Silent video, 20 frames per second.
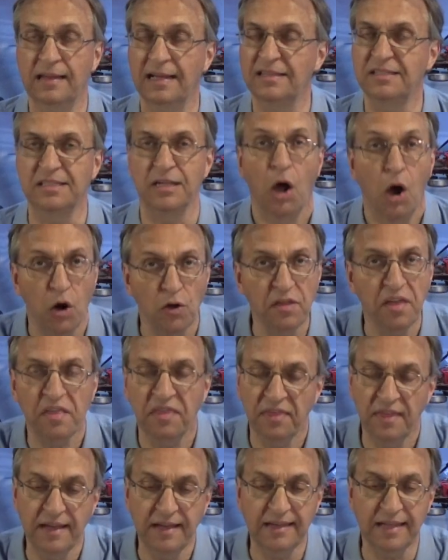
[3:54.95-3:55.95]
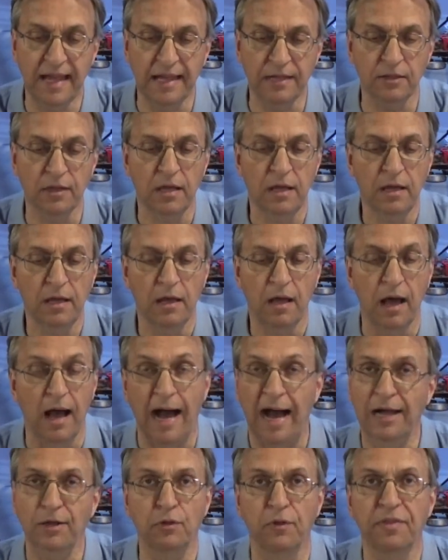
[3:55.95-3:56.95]
That's the only thing that
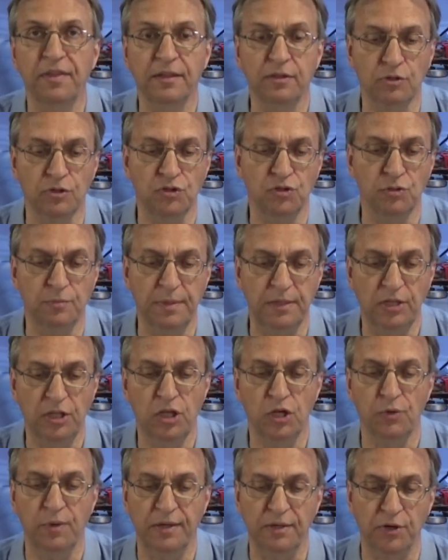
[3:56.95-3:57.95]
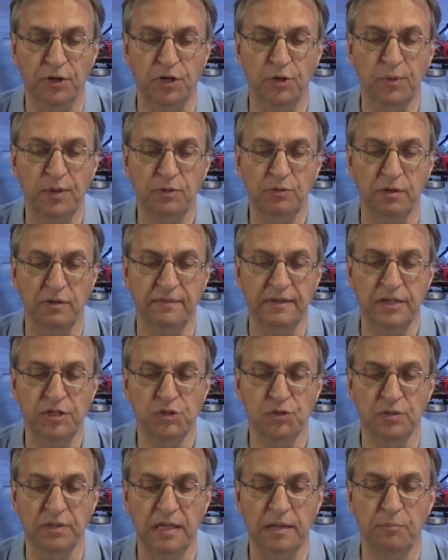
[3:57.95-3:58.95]
I don't think you should be doing. You're going to
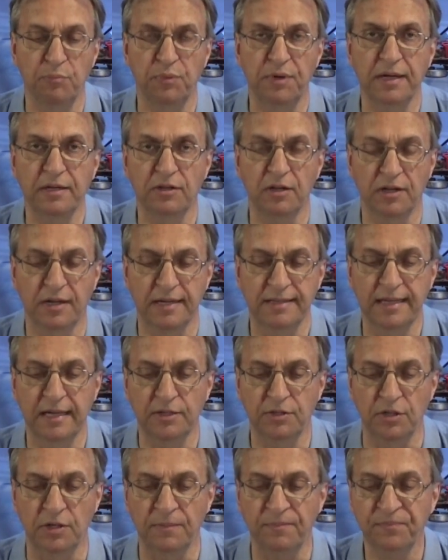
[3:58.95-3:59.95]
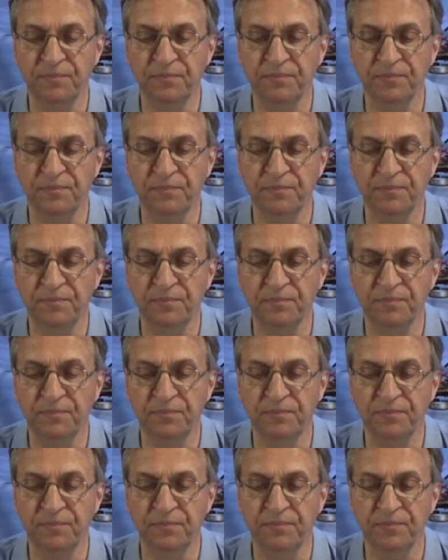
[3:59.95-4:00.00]
eventually break the connector.